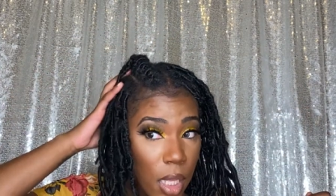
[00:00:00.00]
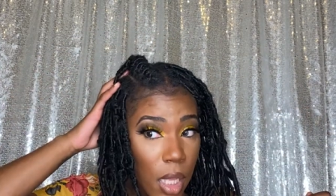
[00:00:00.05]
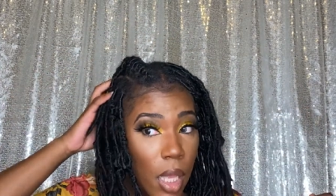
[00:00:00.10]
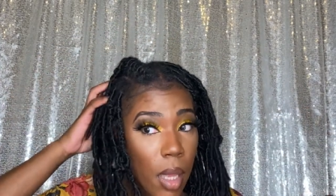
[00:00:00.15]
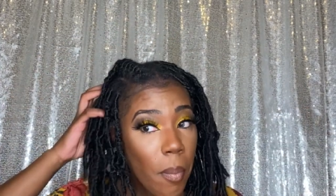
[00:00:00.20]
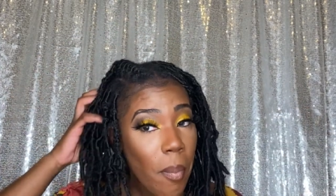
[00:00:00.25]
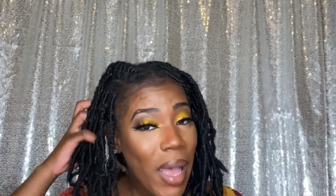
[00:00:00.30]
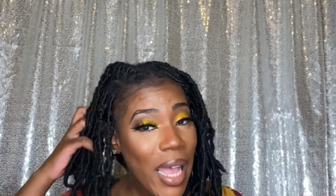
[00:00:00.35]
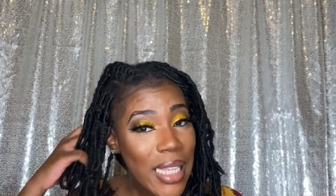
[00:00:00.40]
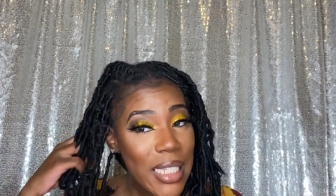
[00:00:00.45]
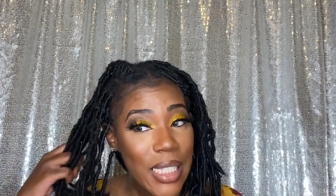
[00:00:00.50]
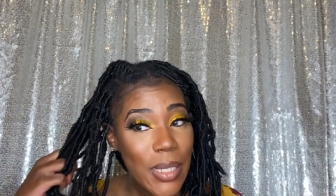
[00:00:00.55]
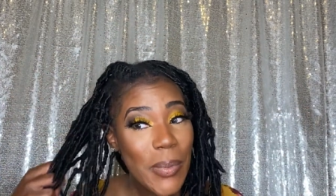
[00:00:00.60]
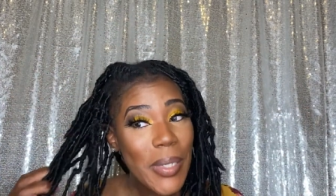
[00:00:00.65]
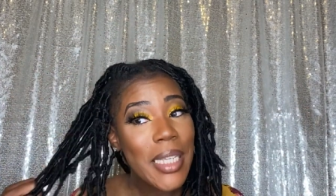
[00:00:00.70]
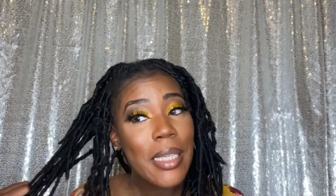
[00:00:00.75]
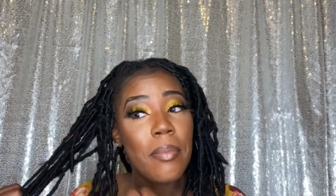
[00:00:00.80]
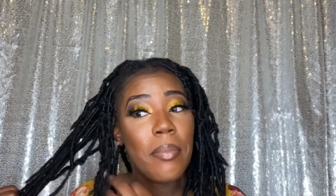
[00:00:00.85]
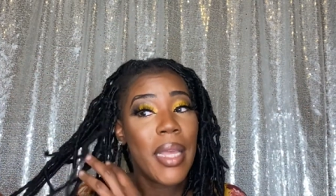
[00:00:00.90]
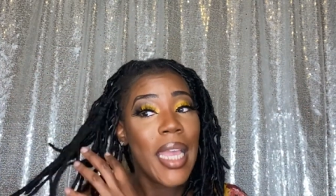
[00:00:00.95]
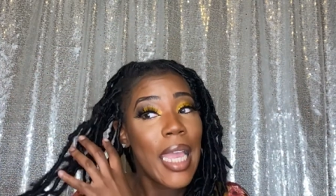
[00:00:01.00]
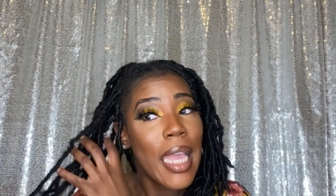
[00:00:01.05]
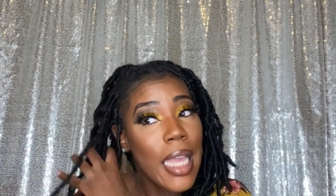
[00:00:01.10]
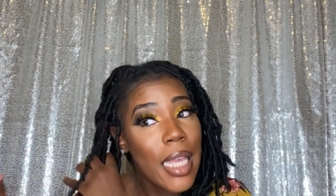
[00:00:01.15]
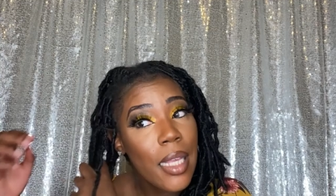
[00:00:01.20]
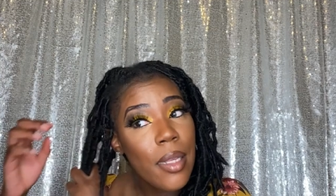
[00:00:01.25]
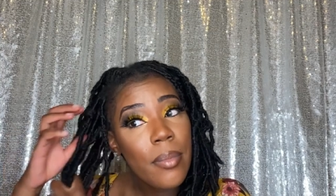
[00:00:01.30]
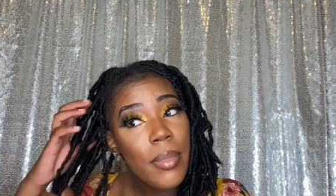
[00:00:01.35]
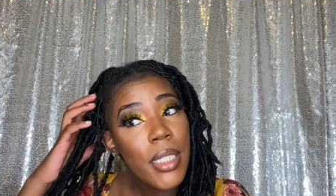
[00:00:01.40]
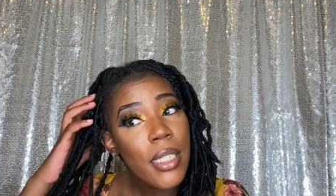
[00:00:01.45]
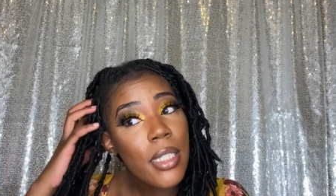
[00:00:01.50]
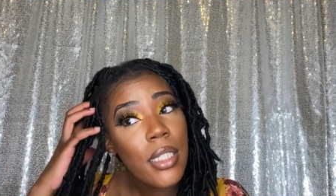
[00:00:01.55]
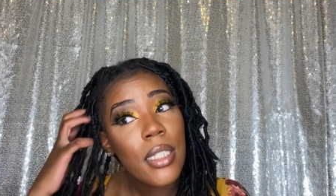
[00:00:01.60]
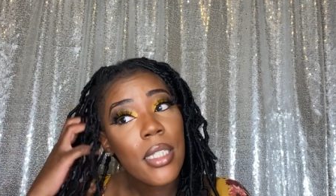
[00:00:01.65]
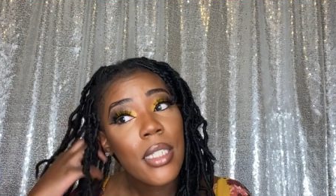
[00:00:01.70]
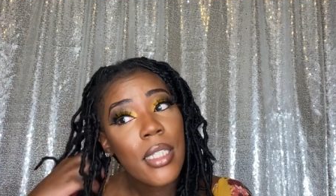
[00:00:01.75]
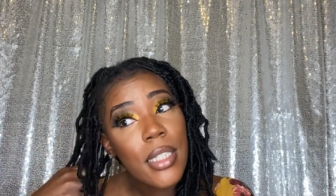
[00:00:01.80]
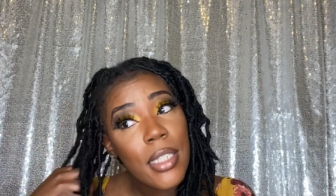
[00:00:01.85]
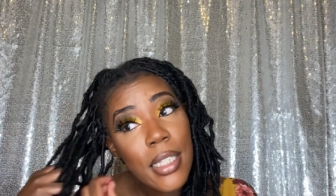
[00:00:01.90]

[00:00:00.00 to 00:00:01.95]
my sweet babies,